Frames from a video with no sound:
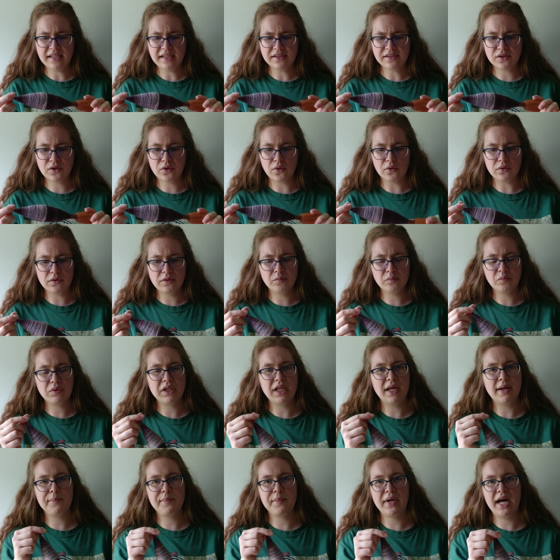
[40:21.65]
it's Golden
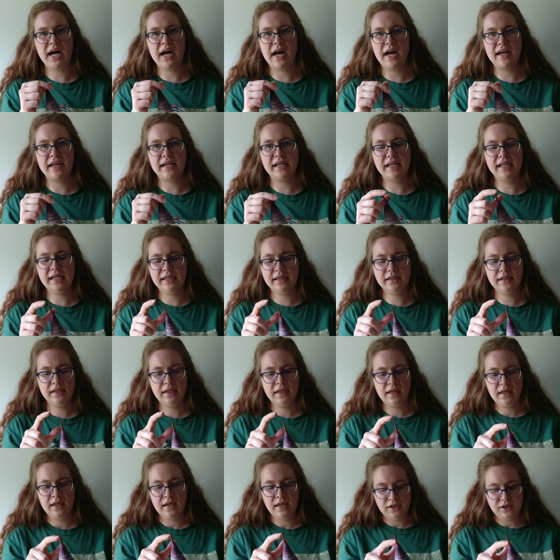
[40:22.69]
Plum Mahogany
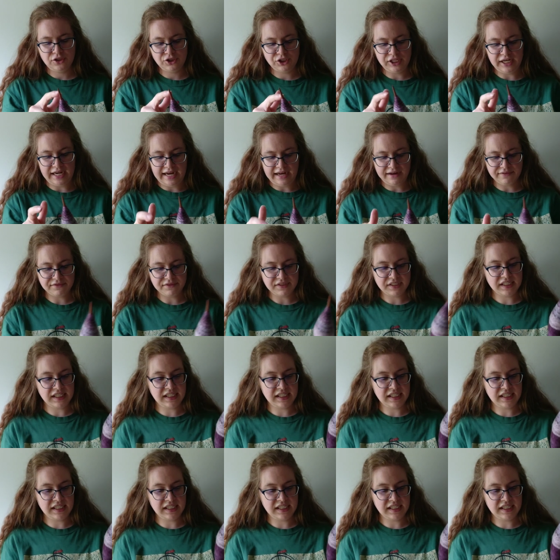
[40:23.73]
shaft.